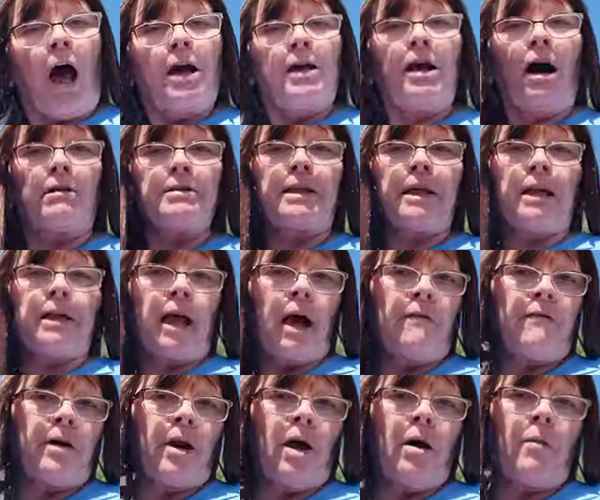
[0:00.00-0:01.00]
Y'all sitting
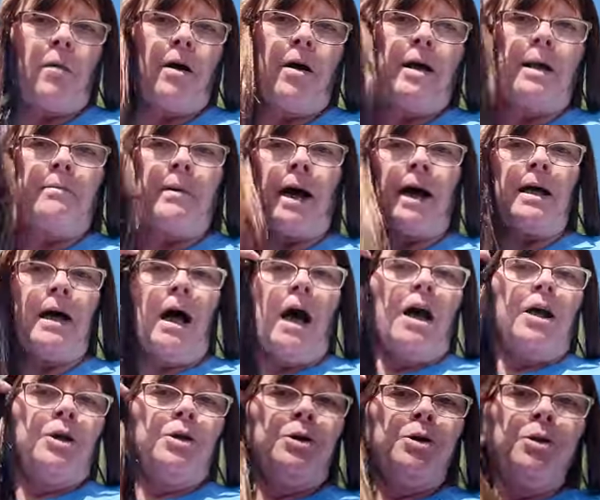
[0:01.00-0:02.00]
over there worrying about
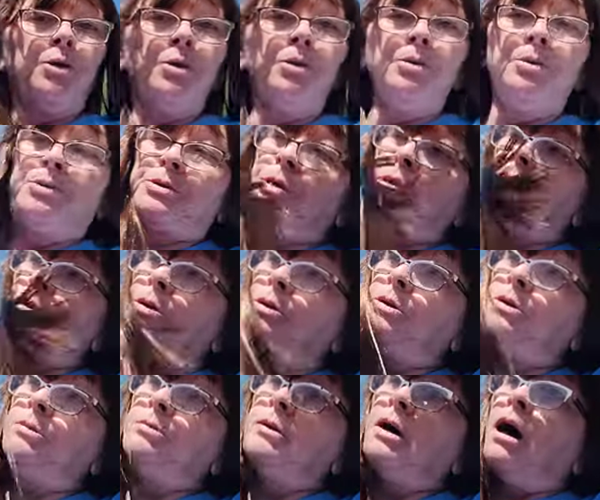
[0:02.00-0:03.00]

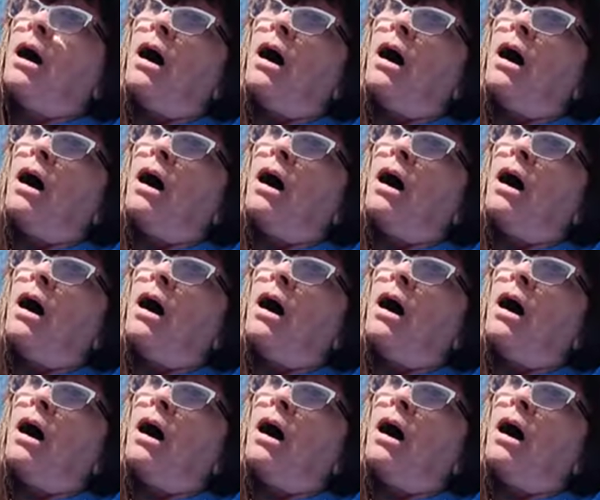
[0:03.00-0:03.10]
YouTube.